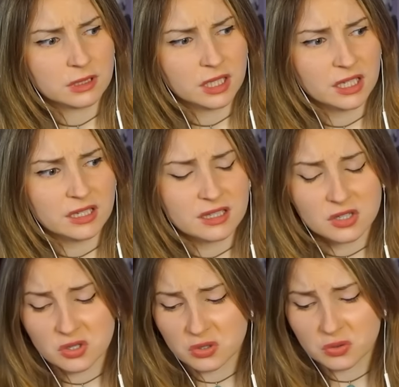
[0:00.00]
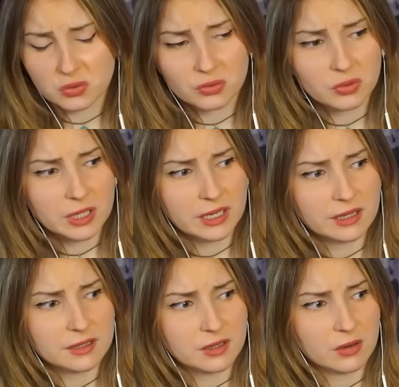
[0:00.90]
He destroyed
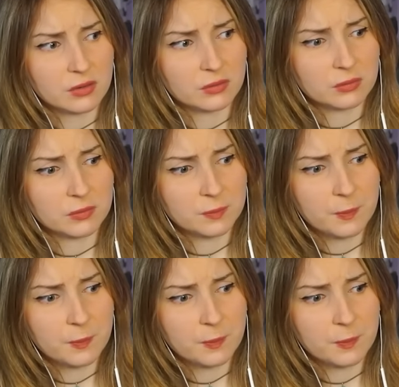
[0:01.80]
this thing.